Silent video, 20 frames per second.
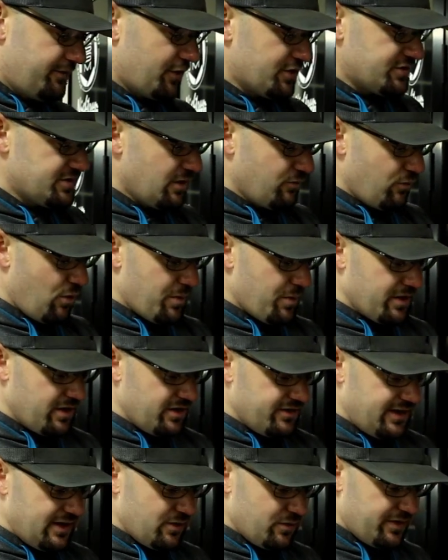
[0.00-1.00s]
first up, what we're
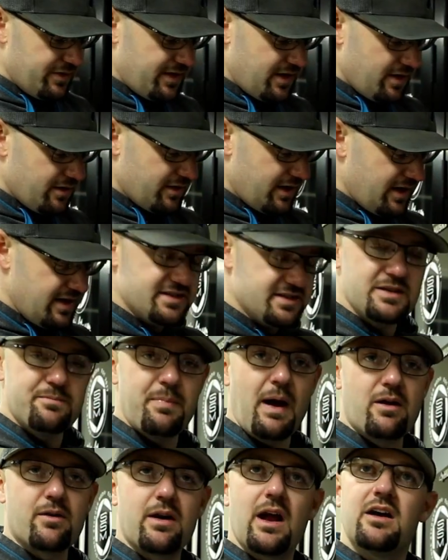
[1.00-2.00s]
gonna deal with here is the
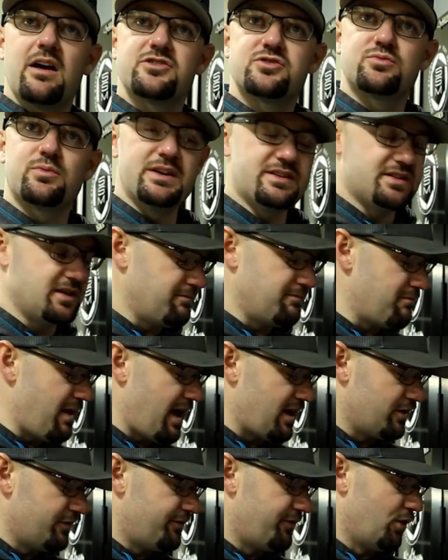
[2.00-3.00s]
Powerhouse Racing
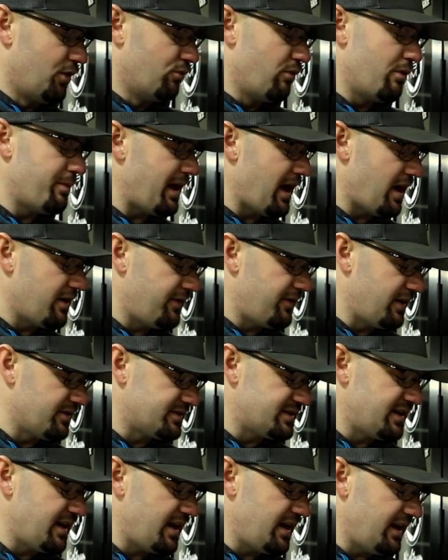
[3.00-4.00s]
manifold. What we have here
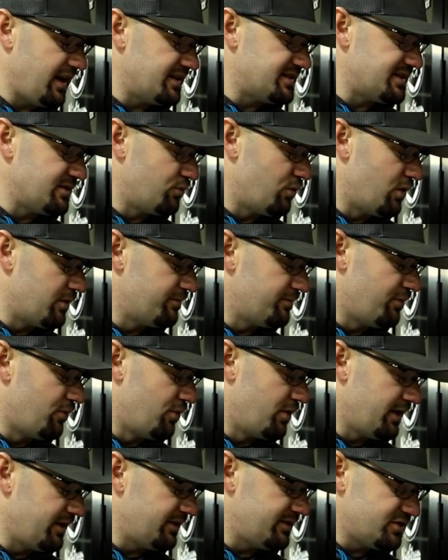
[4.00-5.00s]
today is the
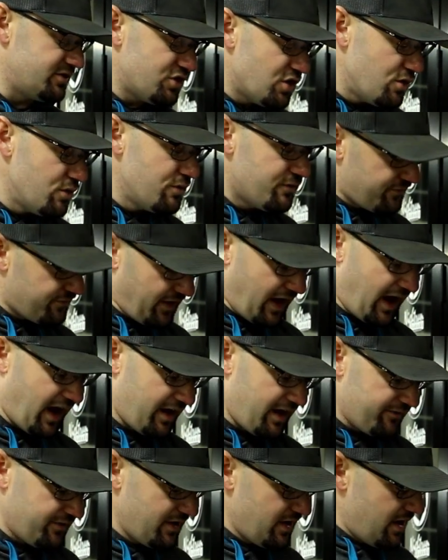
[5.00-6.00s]

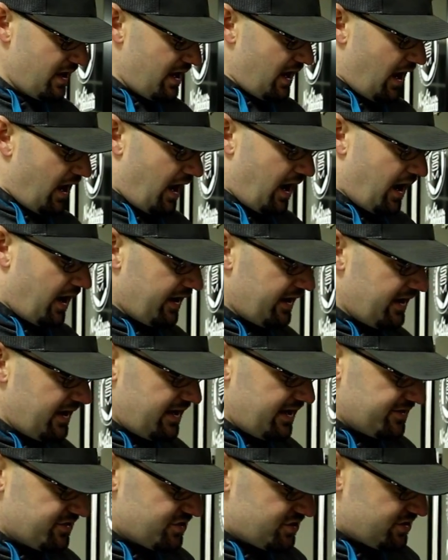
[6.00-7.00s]
1.25
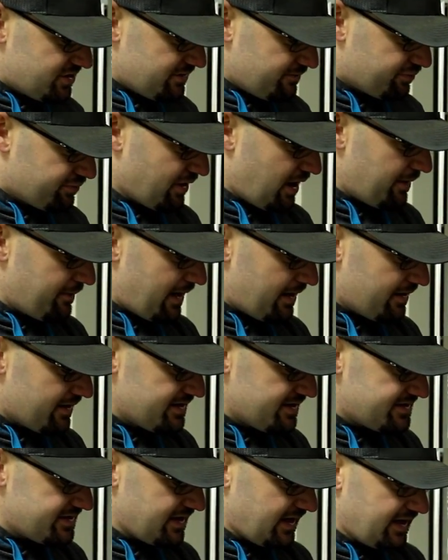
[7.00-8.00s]
inch
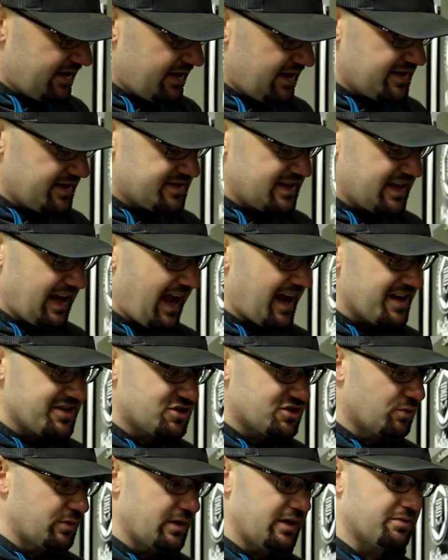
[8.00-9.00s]
primaries. It is a
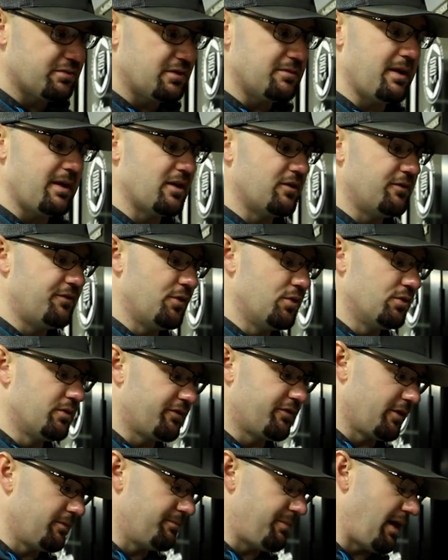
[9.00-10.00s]
S23 manifold
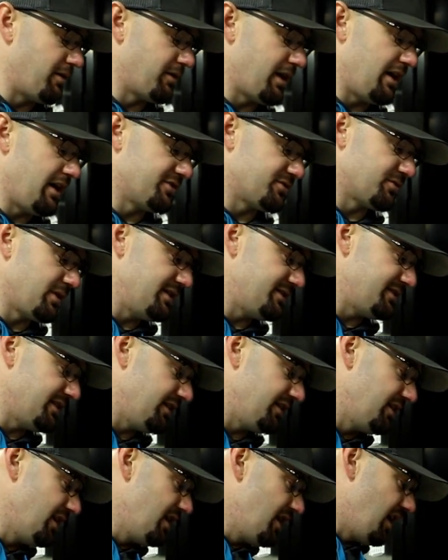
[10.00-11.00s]
from Powerhouse
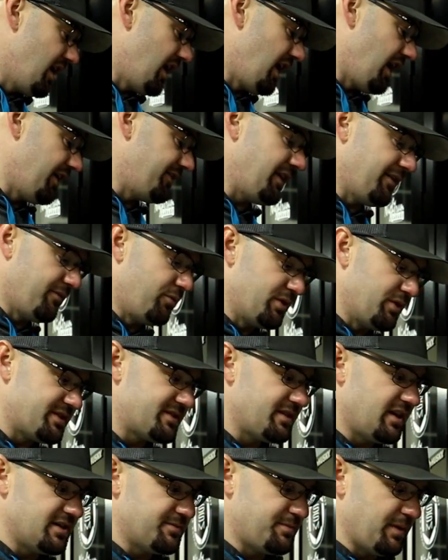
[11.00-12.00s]
Racing. They have one
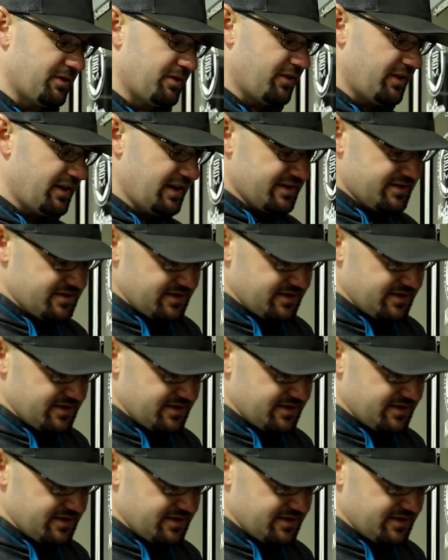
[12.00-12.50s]
size bigger than this.